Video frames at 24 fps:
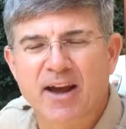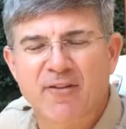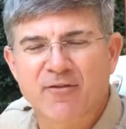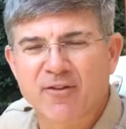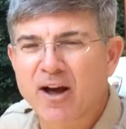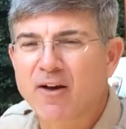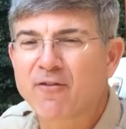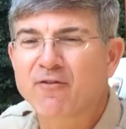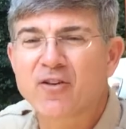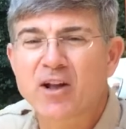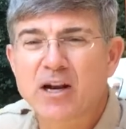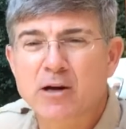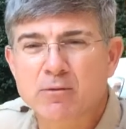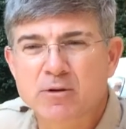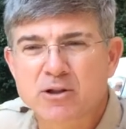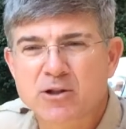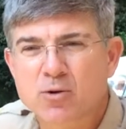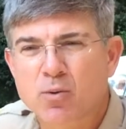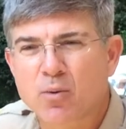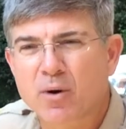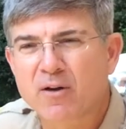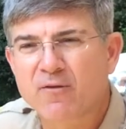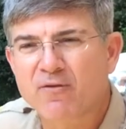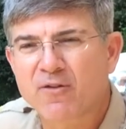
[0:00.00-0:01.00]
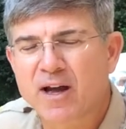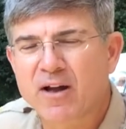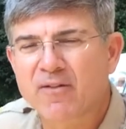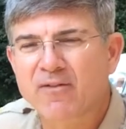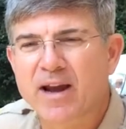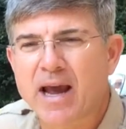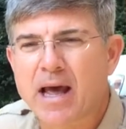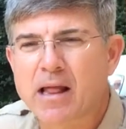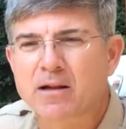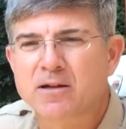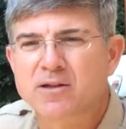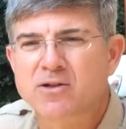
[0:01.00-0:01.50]
If I fill it with
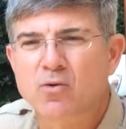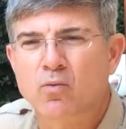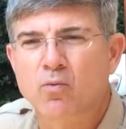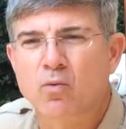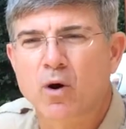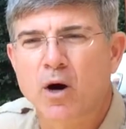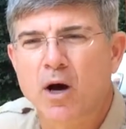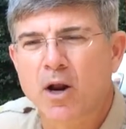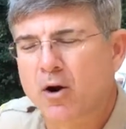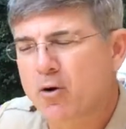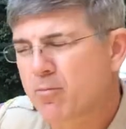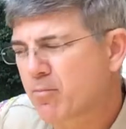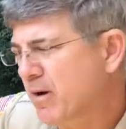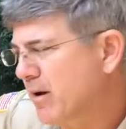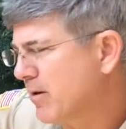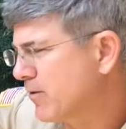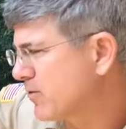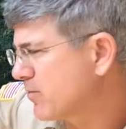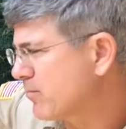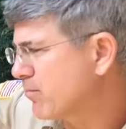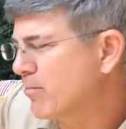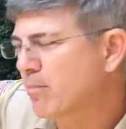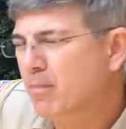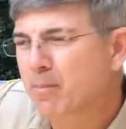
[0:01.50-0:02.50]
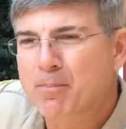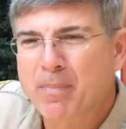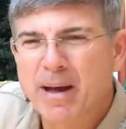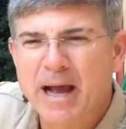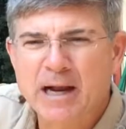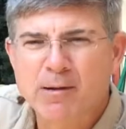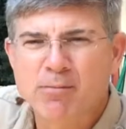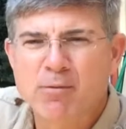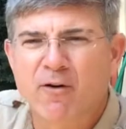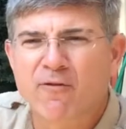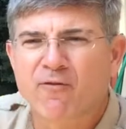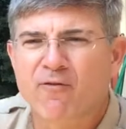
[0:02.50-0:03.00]
25 gallons of water, my
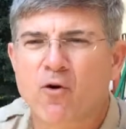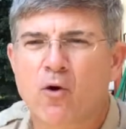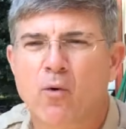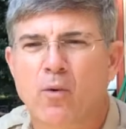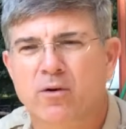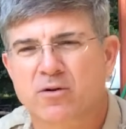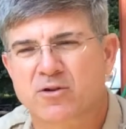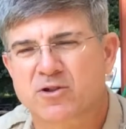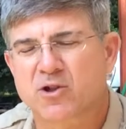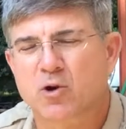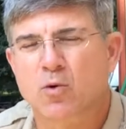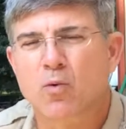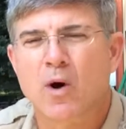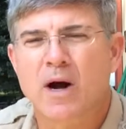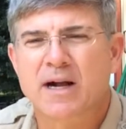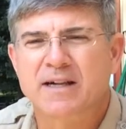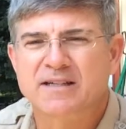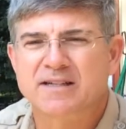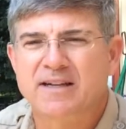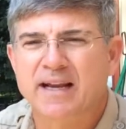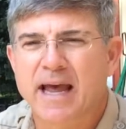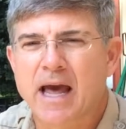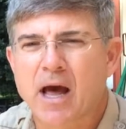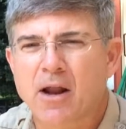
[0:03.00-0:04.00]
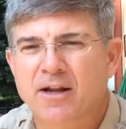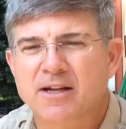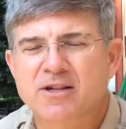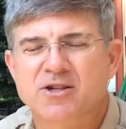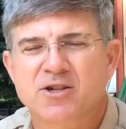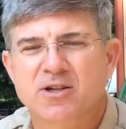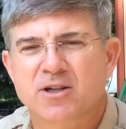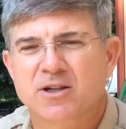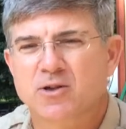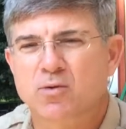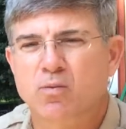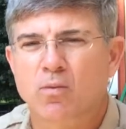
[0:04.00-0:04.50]
back of my four-wheeler squats down. It
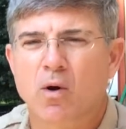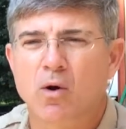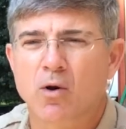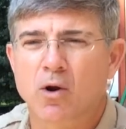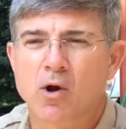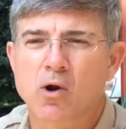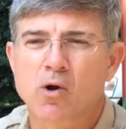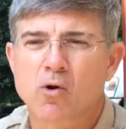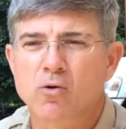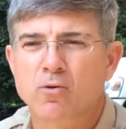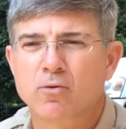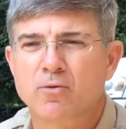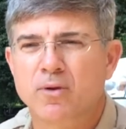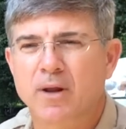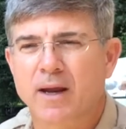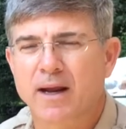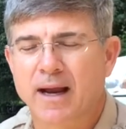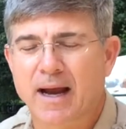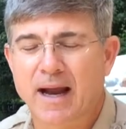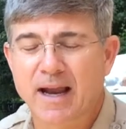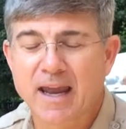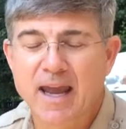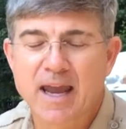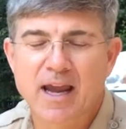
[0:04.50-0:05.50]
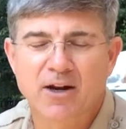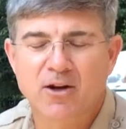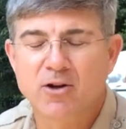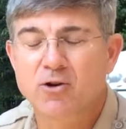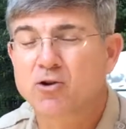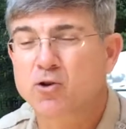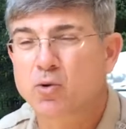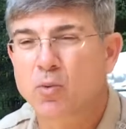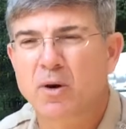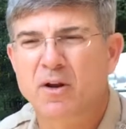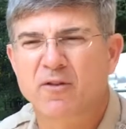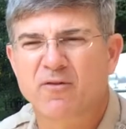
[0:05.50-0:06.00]
just won't hold. I can't
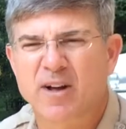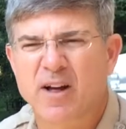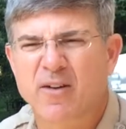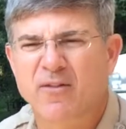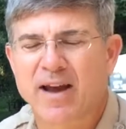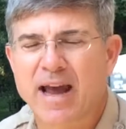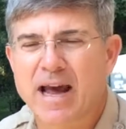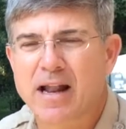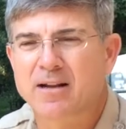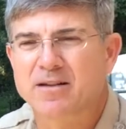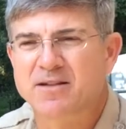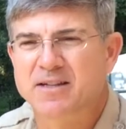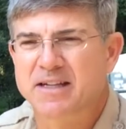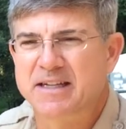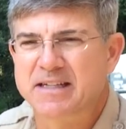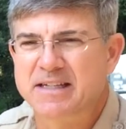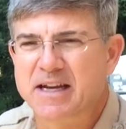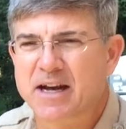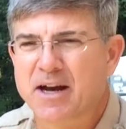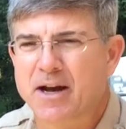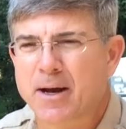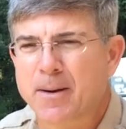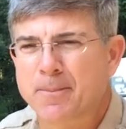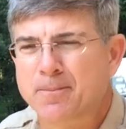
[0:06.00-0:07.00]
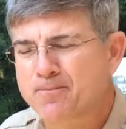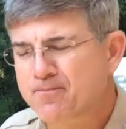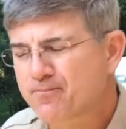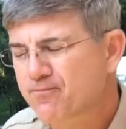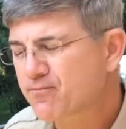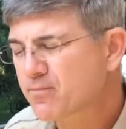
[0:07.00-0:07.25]
do 25 gallons at a time.